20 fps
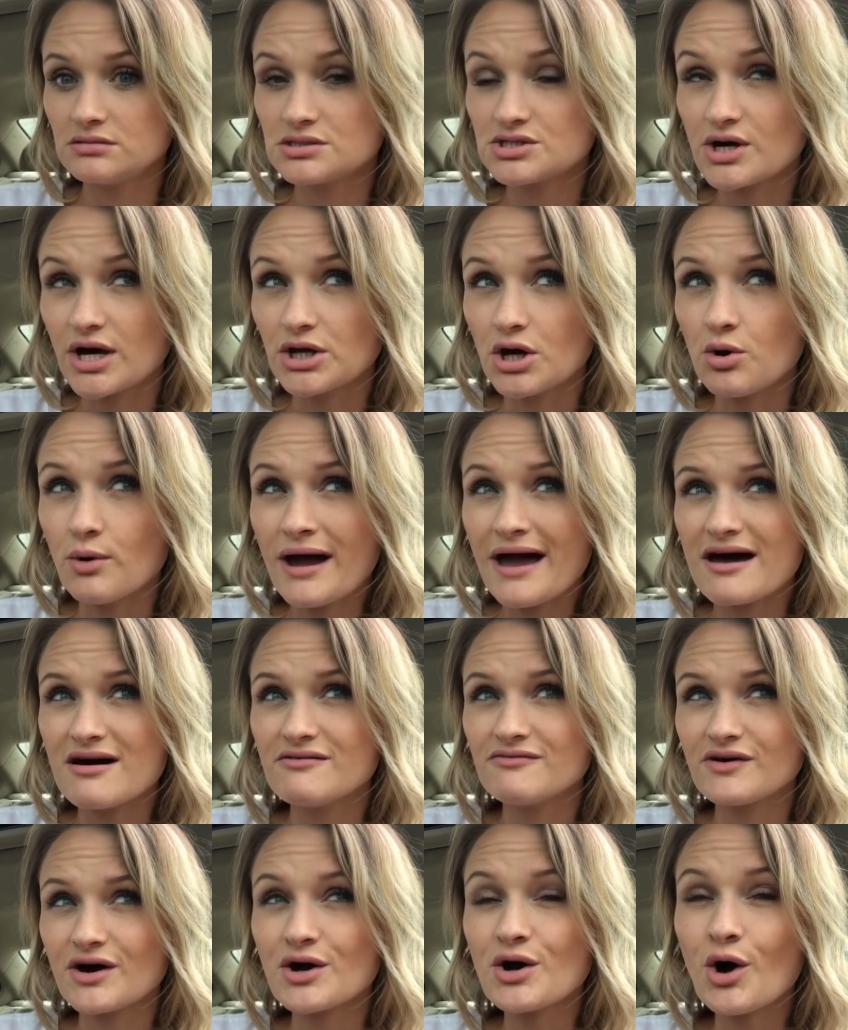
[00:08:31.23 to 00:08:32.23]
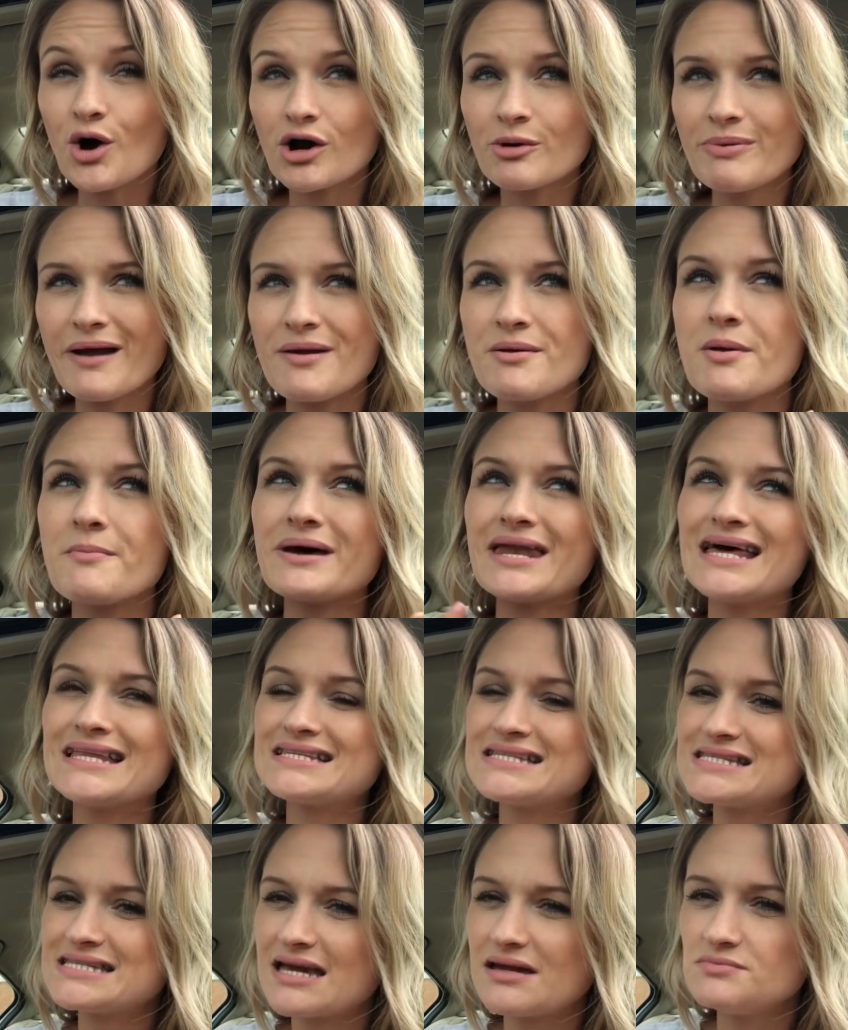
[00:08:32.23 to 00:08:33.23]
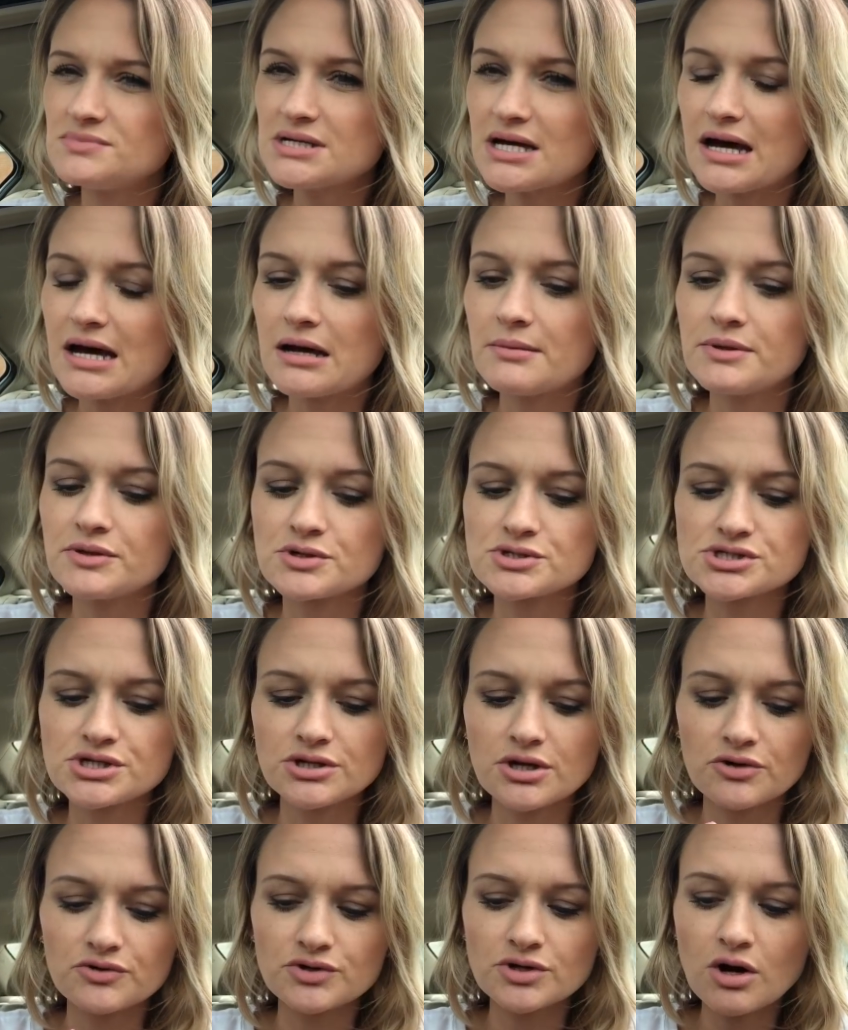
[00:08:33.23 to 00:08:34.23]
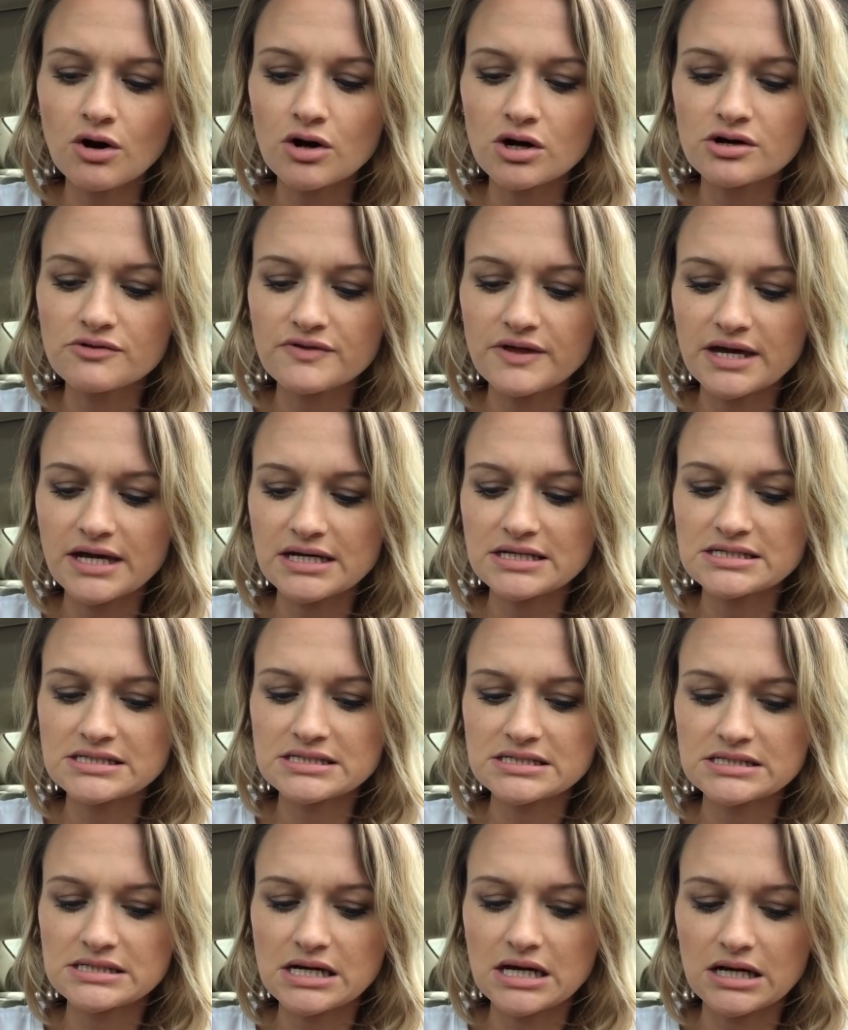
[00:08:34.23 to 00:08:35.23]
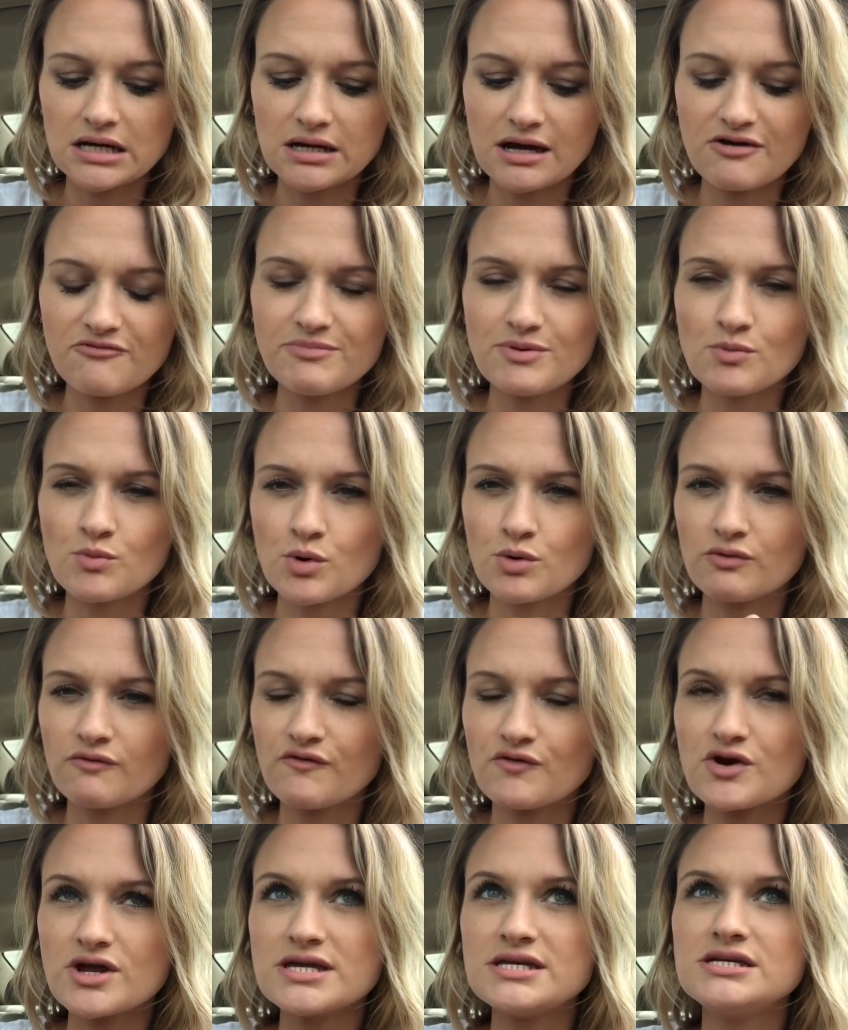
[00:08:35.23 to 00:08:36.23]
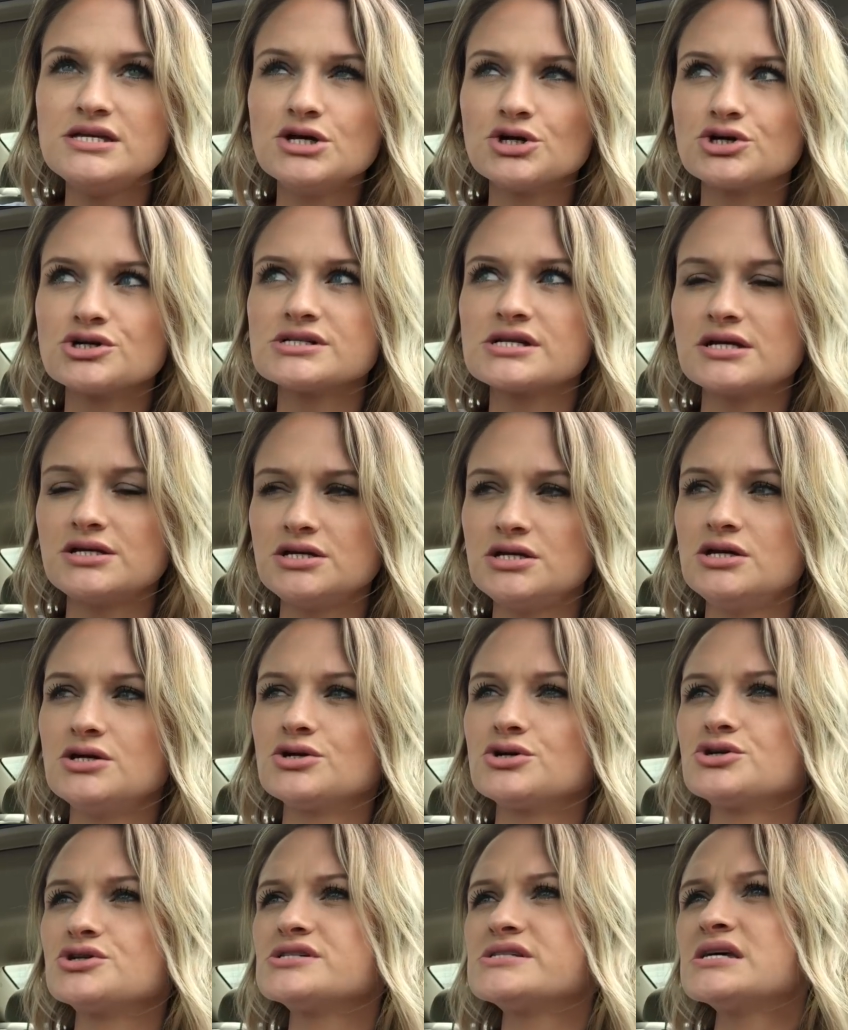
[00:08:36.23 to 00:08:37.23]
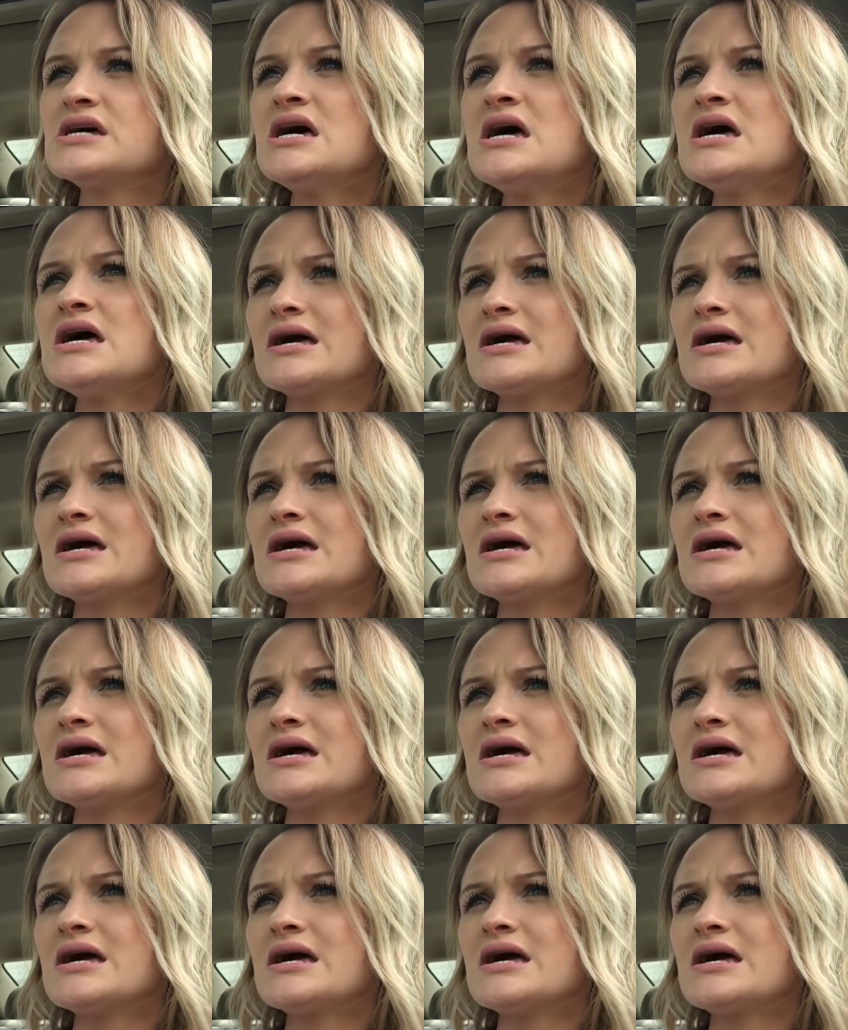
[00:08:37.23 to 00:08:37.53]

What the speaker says: So I don't have a car payment, but at the same time, there's another car that I've been wanting for years and years,